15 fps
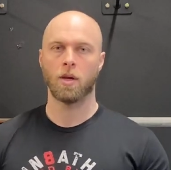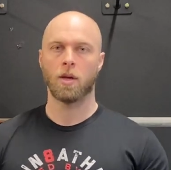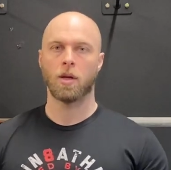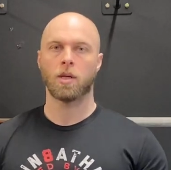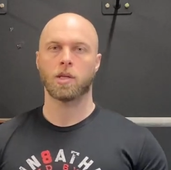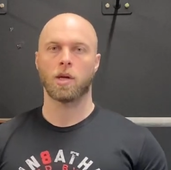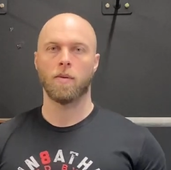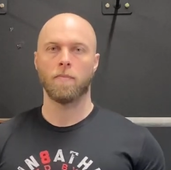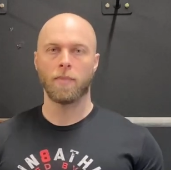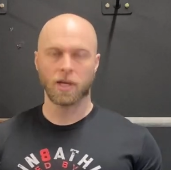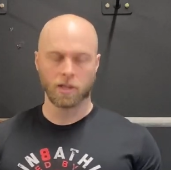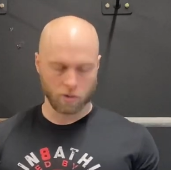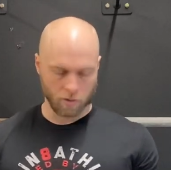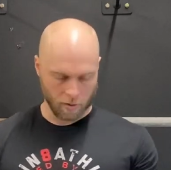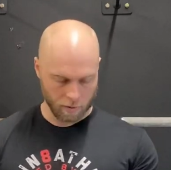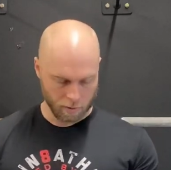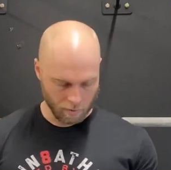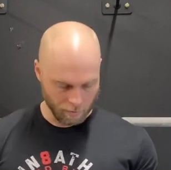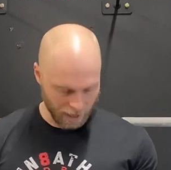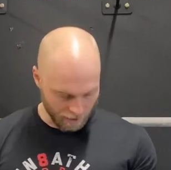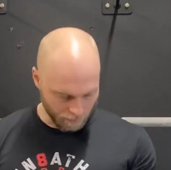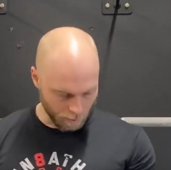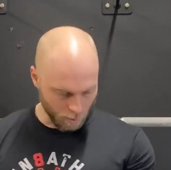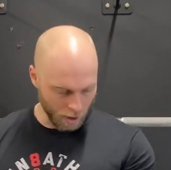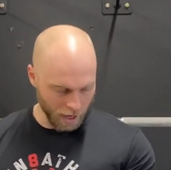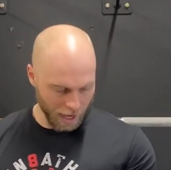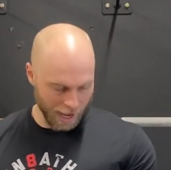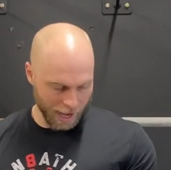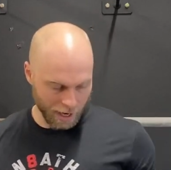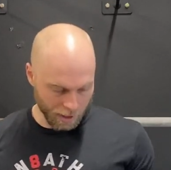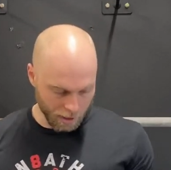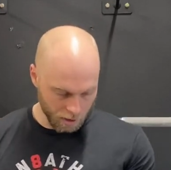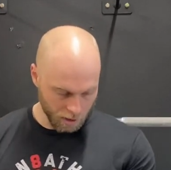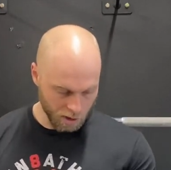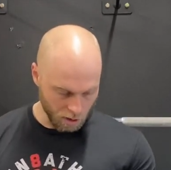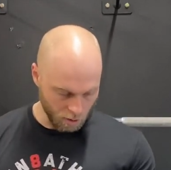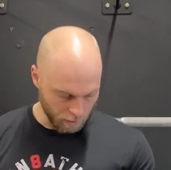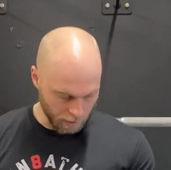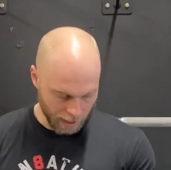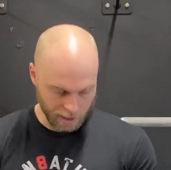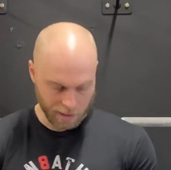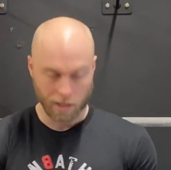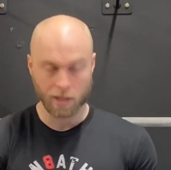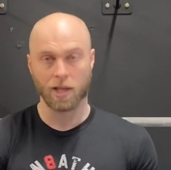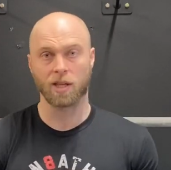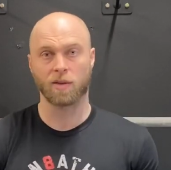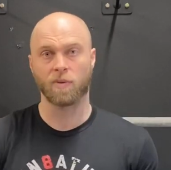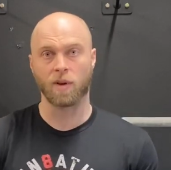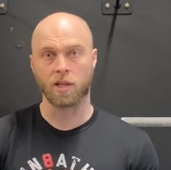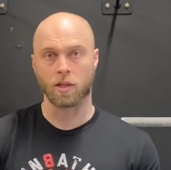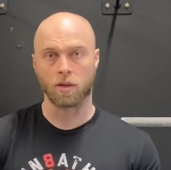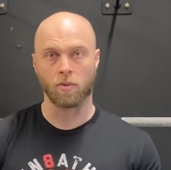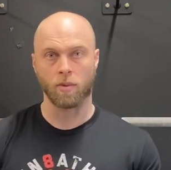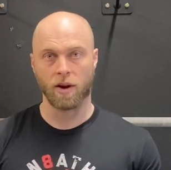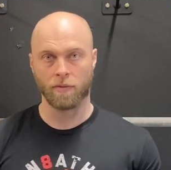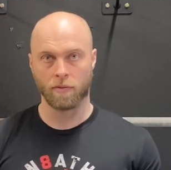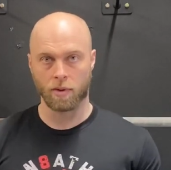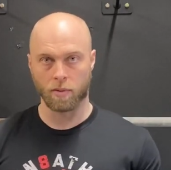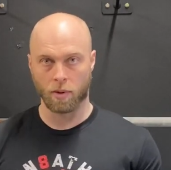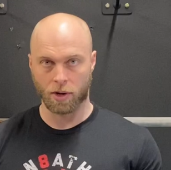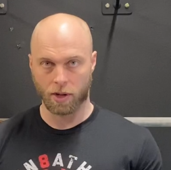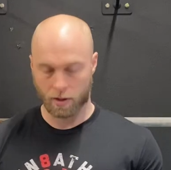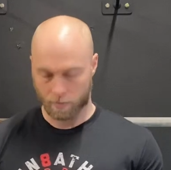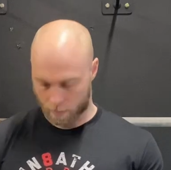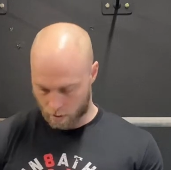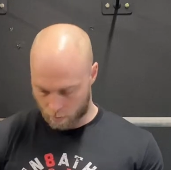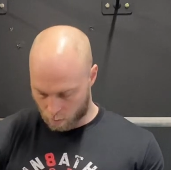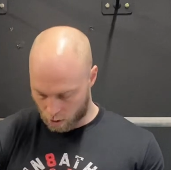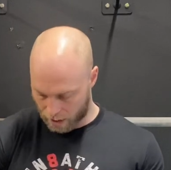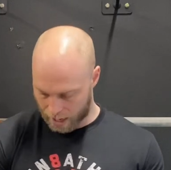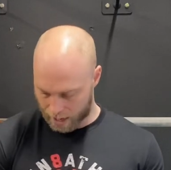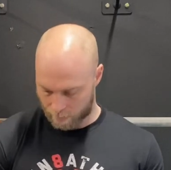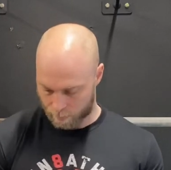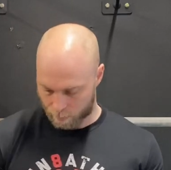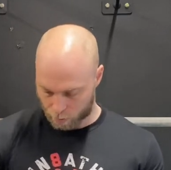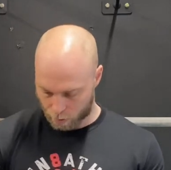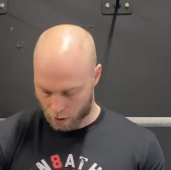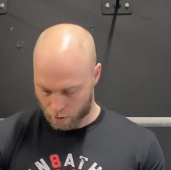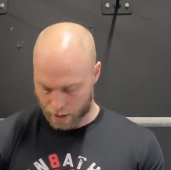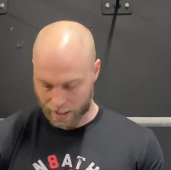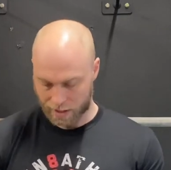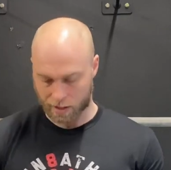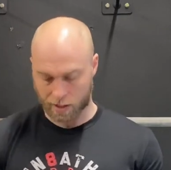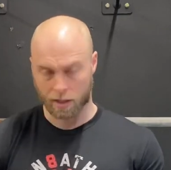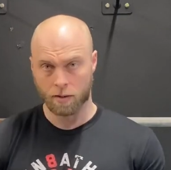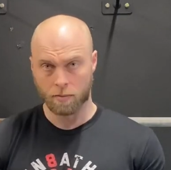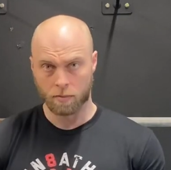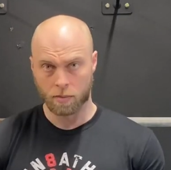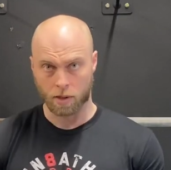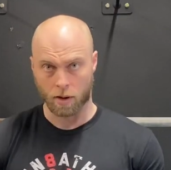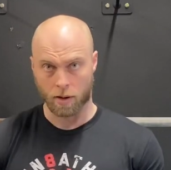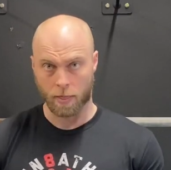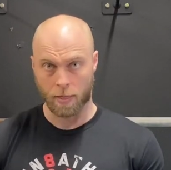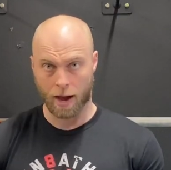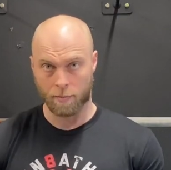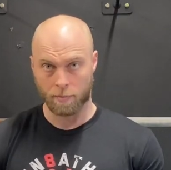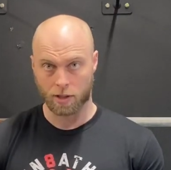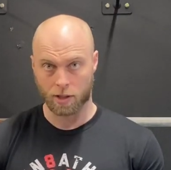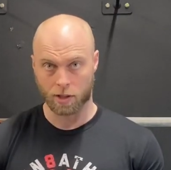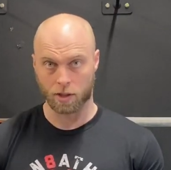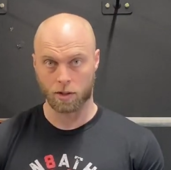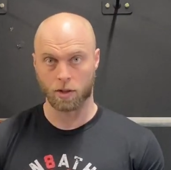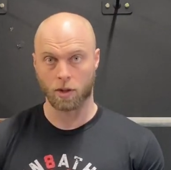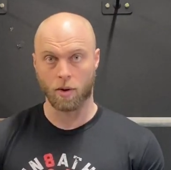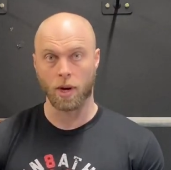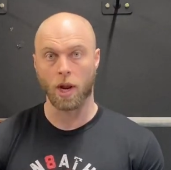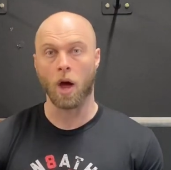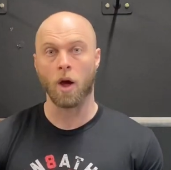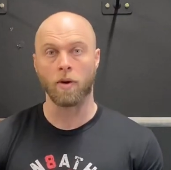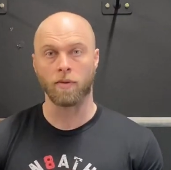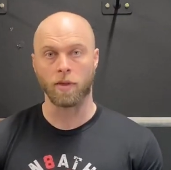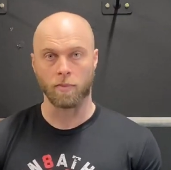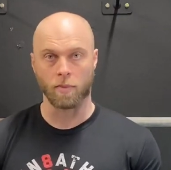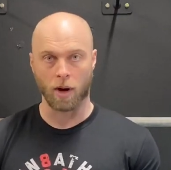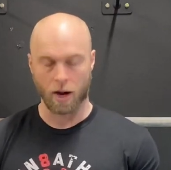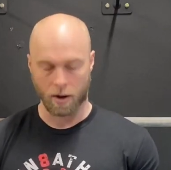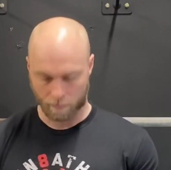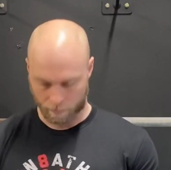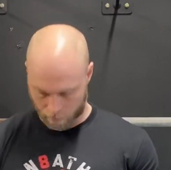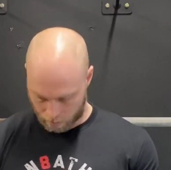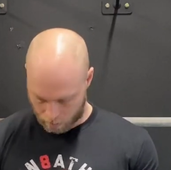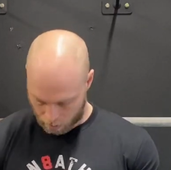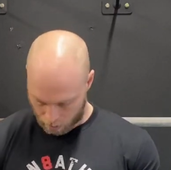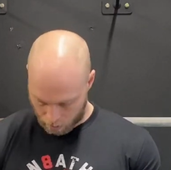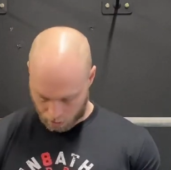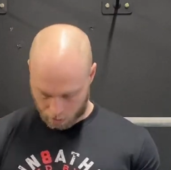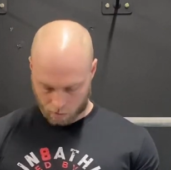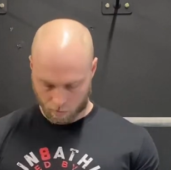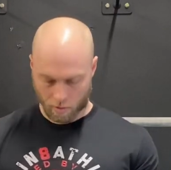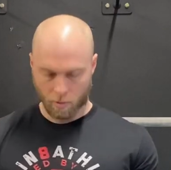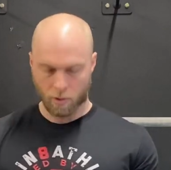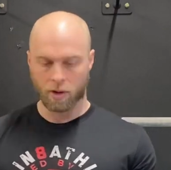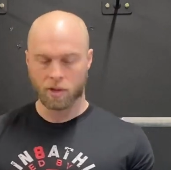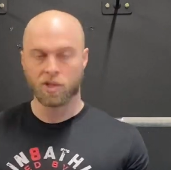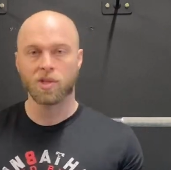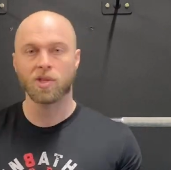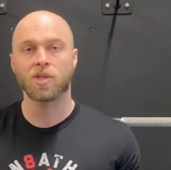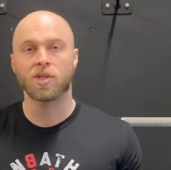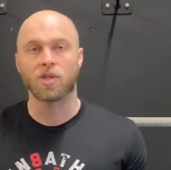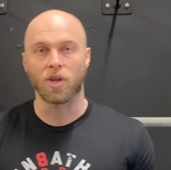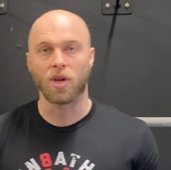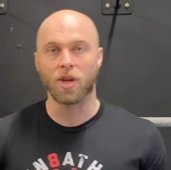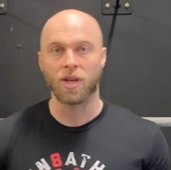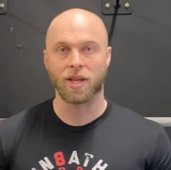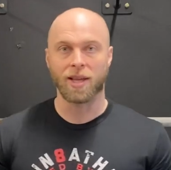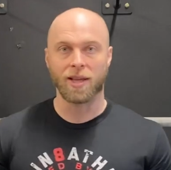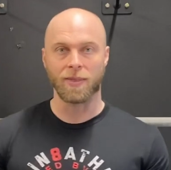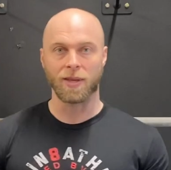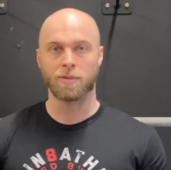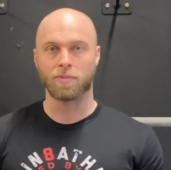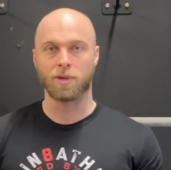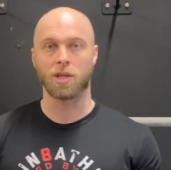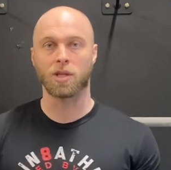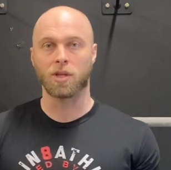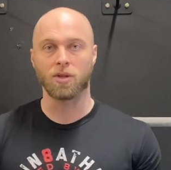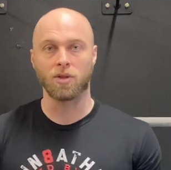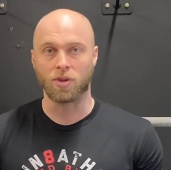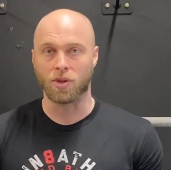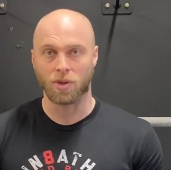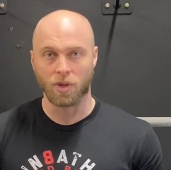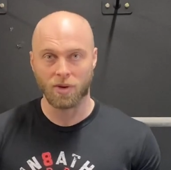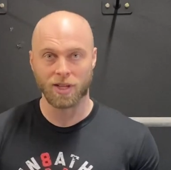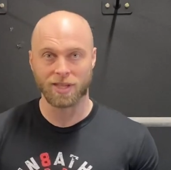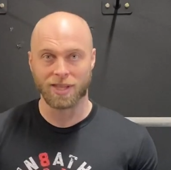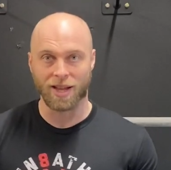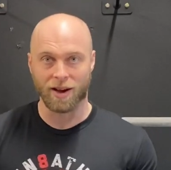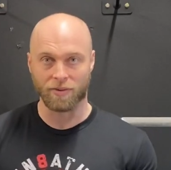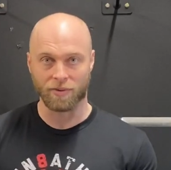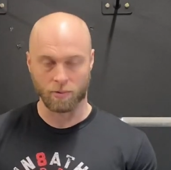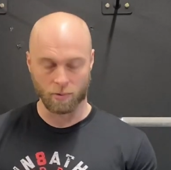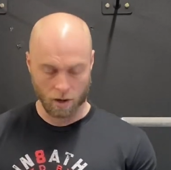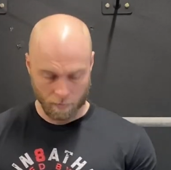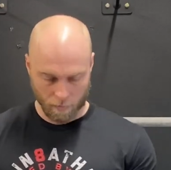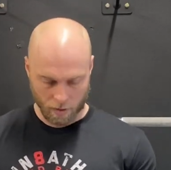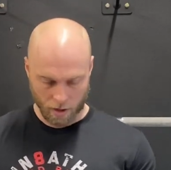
So a mixed grip is when we have one hand supinated, that's facing away from the body, and one hand pronated, so in that position going over the bar. So when we're stood in this position, you can do this now if you want.